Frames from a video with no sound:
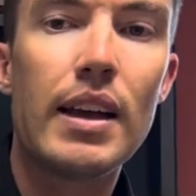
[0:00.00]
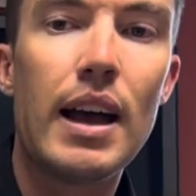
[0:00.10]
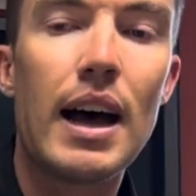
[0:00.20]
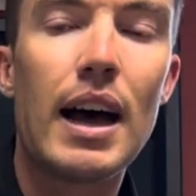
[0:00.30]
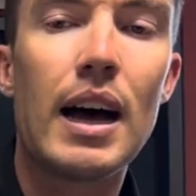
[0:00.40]

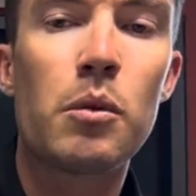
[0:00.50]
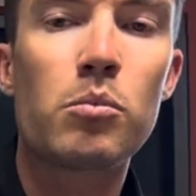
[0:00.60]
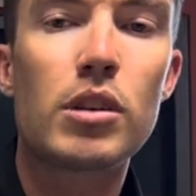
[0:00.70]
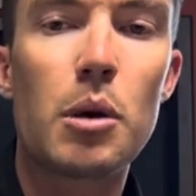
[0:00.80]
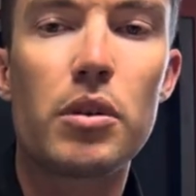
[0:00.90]

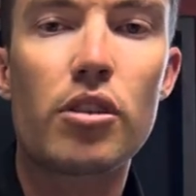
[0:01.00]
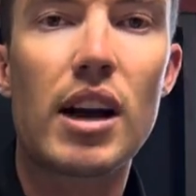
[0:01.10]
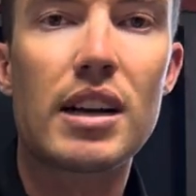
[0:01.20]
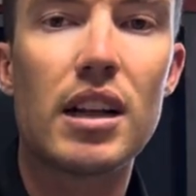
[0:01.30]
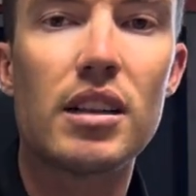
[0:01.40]
Couple of
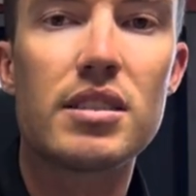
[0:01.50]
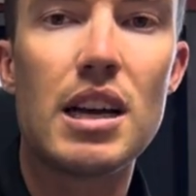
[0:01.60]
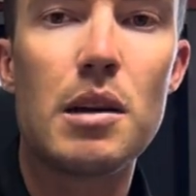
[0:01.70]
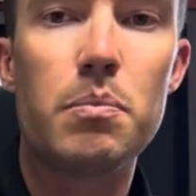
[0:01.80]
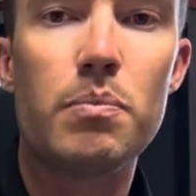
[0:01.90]
great colors
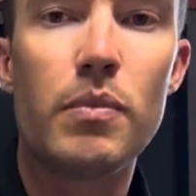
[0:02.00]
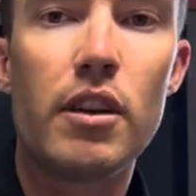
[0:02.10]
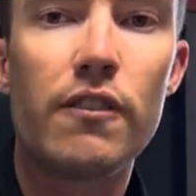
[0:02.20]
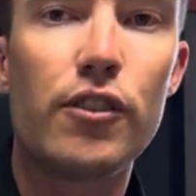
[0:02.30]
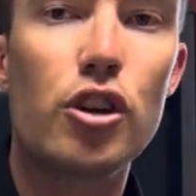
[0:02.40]
there.
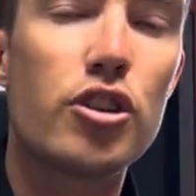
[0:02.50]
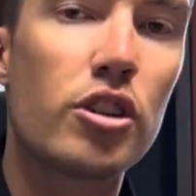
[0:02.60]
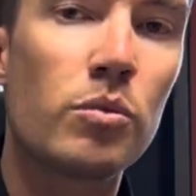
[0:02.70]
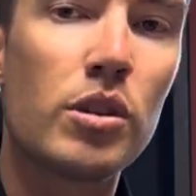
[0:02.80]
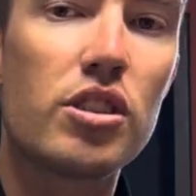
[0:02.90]

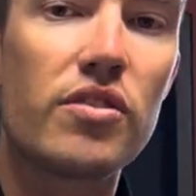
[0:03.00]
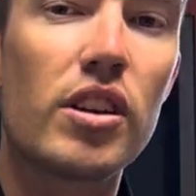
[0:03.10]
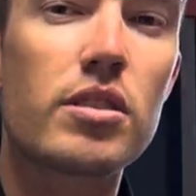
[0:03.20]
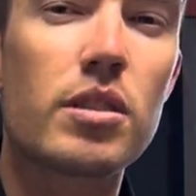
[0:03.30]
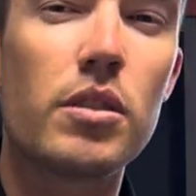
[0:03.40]
Fusion, which is
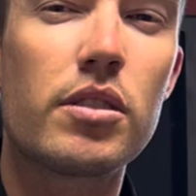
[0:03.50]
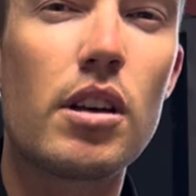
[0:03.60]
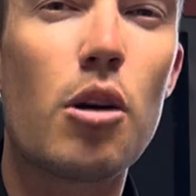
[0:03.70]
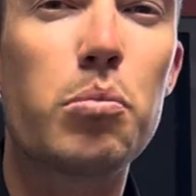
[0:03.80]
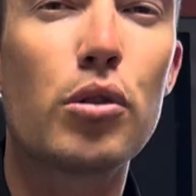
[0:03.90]
very similar to the
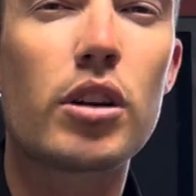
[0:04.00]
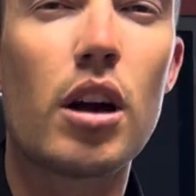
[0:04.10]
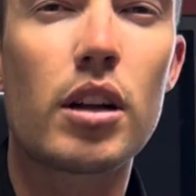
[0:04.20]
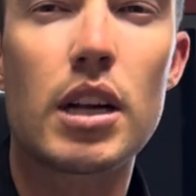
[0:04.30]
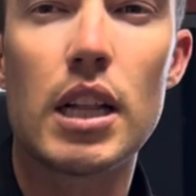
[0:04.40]
old blue
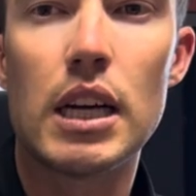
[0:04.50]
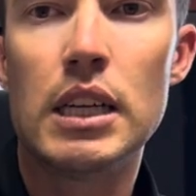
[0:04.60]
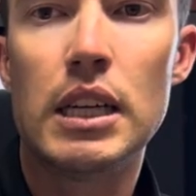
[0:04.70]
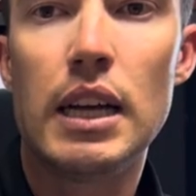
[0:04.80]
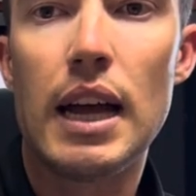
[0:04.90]
Kona color,
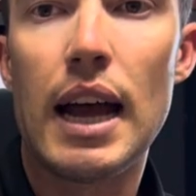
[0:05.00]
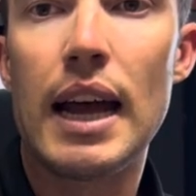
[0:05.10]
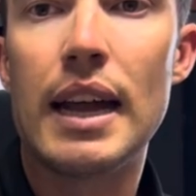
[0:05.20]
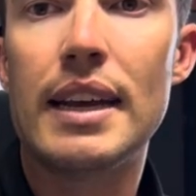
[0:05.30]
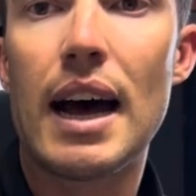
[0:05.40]

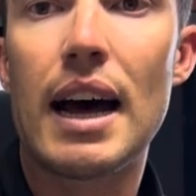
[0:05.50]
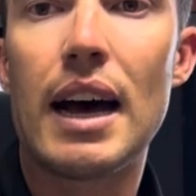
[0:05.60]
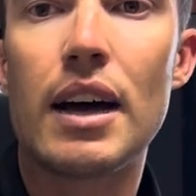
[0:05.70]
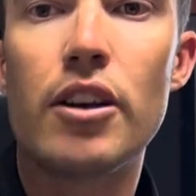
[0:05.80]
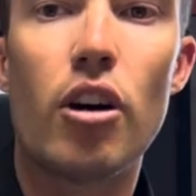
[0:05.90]
and
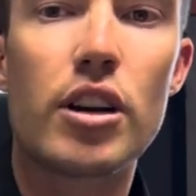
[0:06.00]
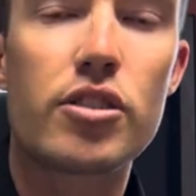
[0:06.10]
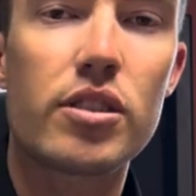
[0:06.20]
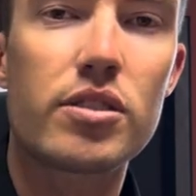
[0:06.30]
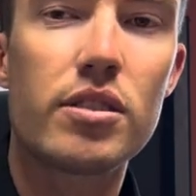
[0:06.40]

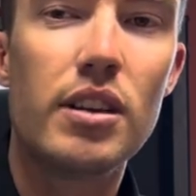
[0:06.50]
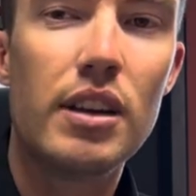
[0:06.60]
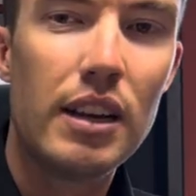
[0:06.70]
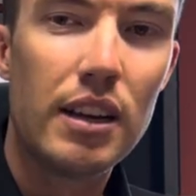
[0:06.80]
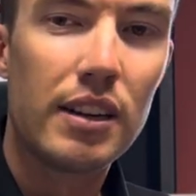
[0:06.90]
nitrous,
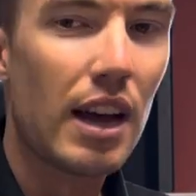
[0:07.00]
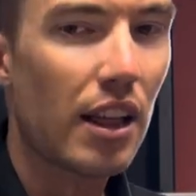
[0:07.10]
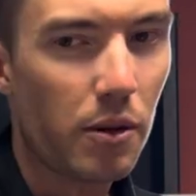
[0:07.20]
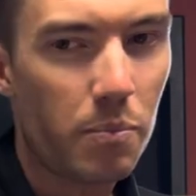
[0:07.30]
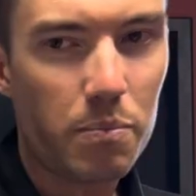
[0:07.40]

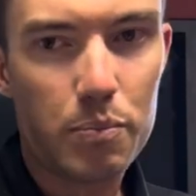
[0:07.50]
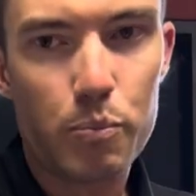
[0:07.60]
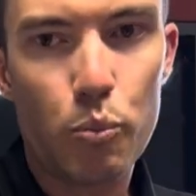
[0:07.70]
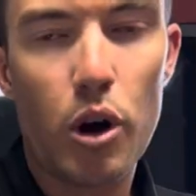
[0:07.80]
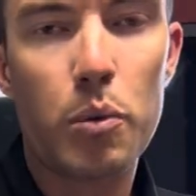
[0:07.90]
another
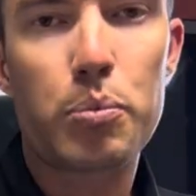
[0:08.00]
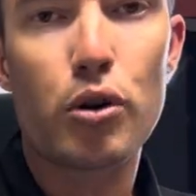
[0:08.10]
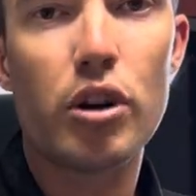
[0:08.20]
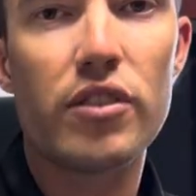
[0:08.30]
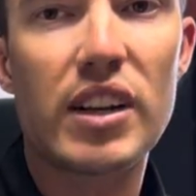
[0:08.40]

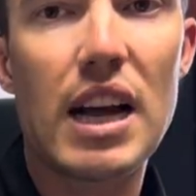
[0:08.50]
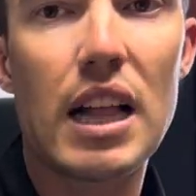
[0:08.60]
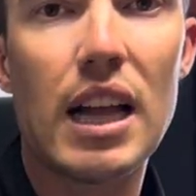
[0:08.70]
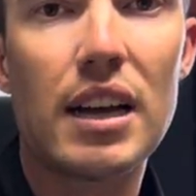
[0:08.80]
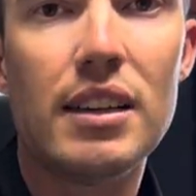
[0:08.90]
well-proven
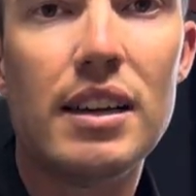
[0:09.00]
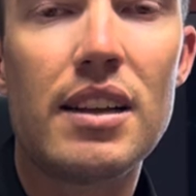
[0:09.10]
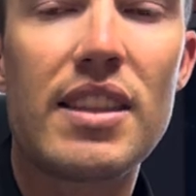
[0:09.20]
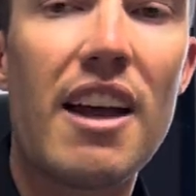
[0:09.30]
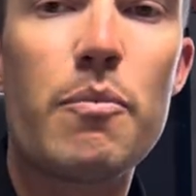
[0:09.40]
color.
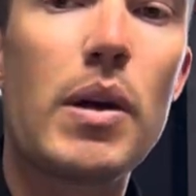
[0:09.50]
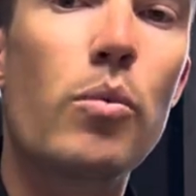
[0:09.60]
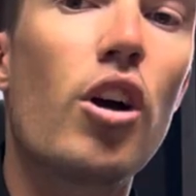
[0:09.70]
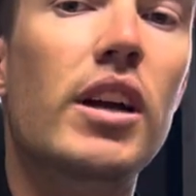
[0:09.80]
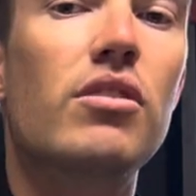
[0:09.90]
They've been
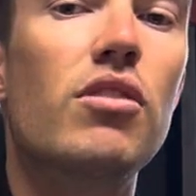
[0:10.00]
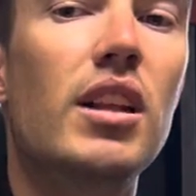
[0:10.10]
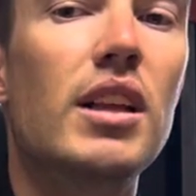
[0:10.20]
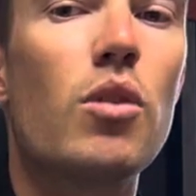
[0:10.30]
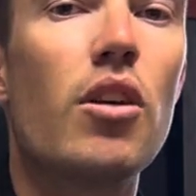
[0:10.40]
working
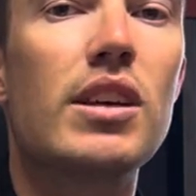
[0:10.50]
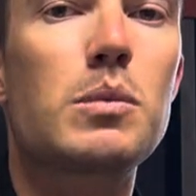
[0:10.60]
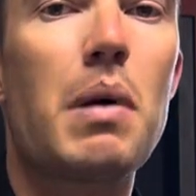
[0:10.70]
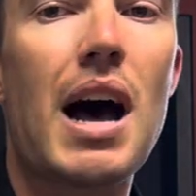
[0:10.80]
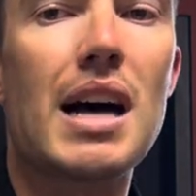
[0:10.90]
really well this
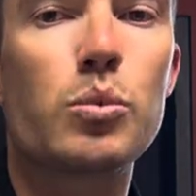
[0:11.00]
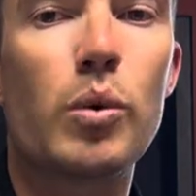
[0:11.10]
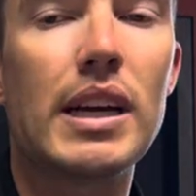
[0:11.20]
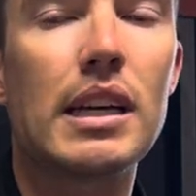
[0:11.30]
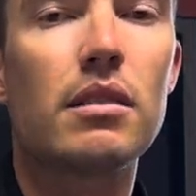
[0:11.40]
past
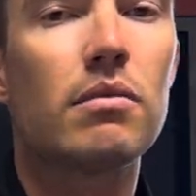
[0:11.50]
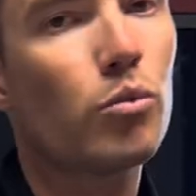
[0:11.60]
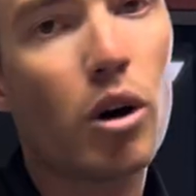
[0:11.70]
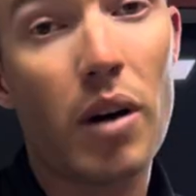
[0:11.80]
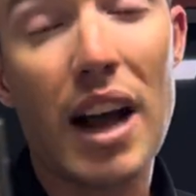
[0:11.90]
week,
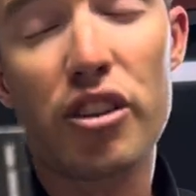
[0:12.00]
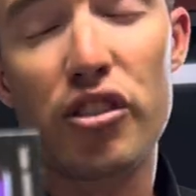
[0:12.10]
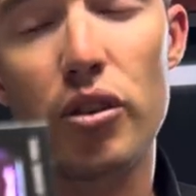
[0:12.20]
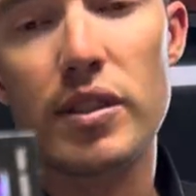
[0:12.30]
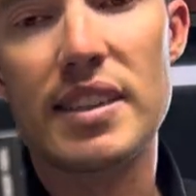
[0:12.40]
well, actually
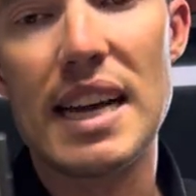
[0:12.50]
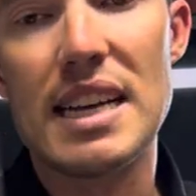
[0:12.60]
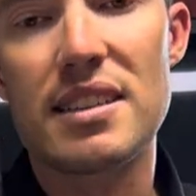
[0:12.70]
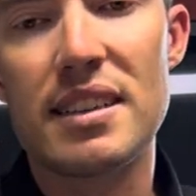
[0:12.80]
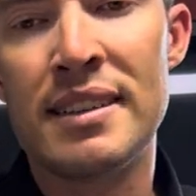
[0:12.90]
all
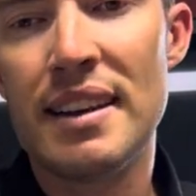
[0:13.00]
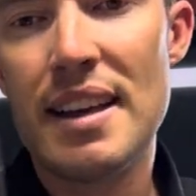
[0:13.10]
season.